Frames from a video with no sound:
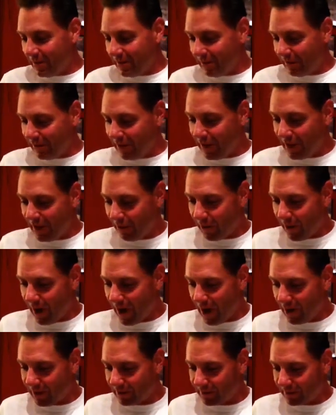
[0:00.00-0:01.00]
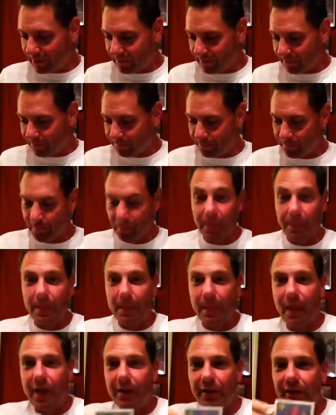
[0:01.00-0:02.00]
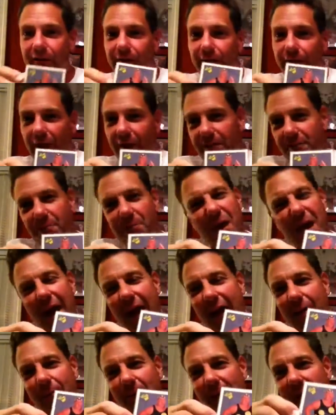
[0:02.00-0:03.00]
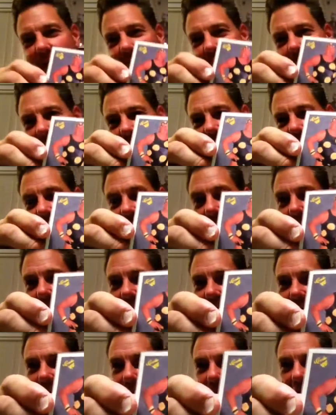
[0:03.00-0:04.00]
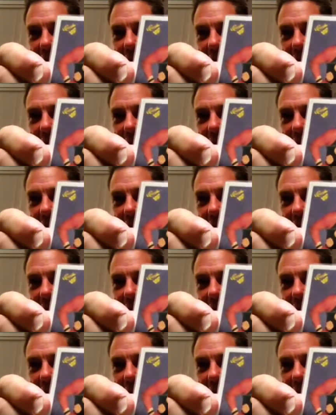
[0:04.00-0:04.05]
laying around, and this is it's bad bad wrestling era. It's from